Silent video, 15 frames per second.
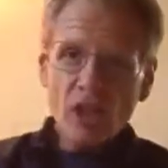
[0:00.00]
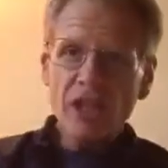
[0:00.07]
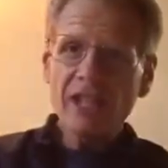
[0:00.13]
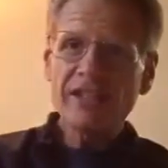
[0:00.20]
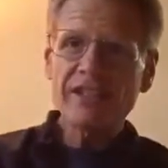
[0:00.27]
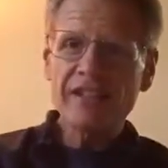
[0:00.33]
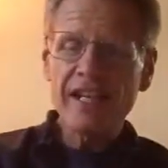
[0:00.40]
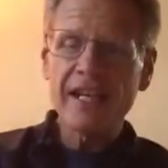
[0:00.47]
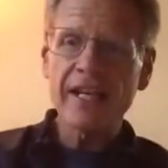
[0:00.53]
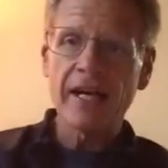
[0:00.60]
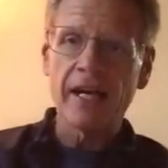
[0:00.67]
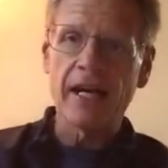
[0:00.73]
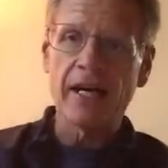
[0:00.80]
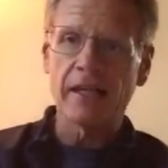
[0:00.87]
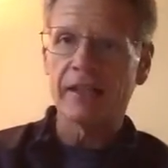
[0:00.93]
Let's take,
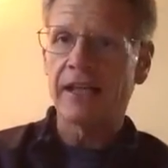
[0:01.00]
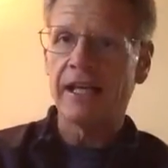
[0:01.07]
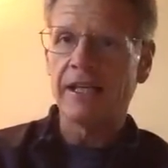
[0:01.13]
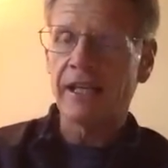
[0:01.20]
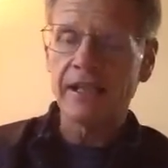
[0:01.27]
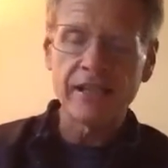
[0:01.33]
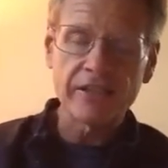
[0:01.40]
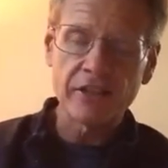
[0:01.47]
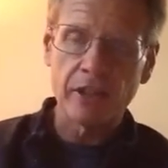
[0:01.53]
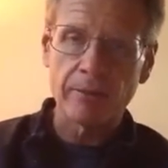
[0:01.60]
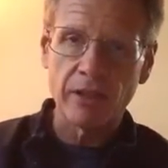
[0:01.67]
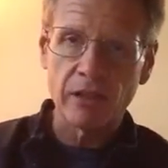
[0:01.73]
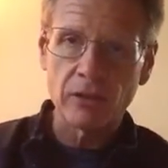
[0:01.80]
I like to talk about